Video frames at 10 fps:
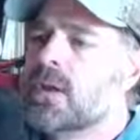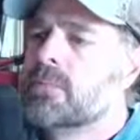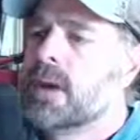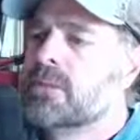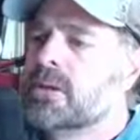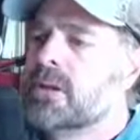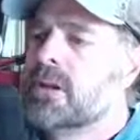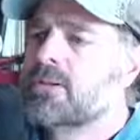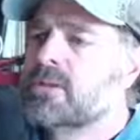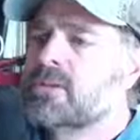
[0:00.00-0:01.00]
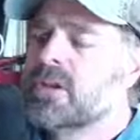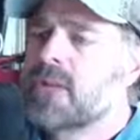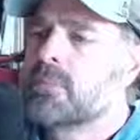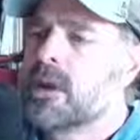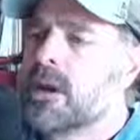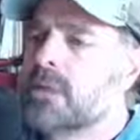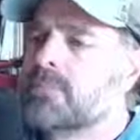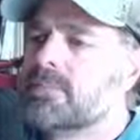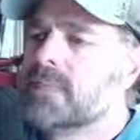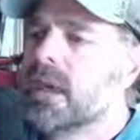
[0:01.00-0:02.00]
But I'm getting enough to set mine,
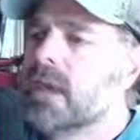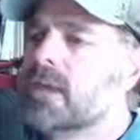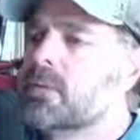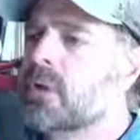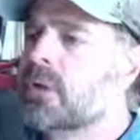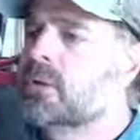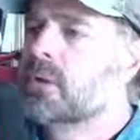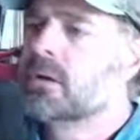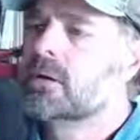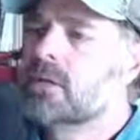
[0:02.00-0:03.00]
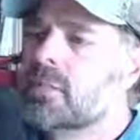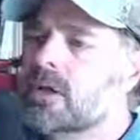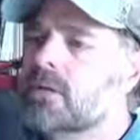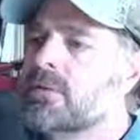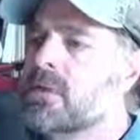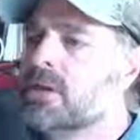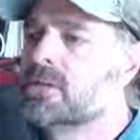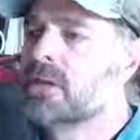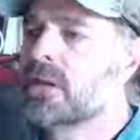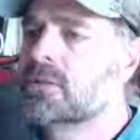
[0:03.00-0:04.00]
and we hit the mother of all
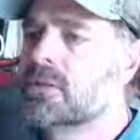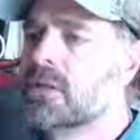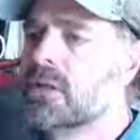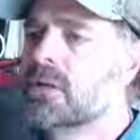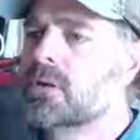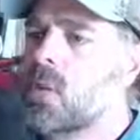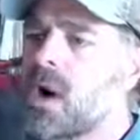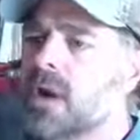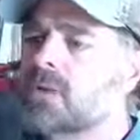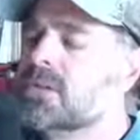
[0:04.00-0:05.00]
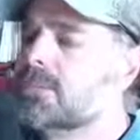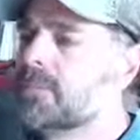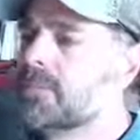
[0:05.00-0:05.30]
sets. We hit quads.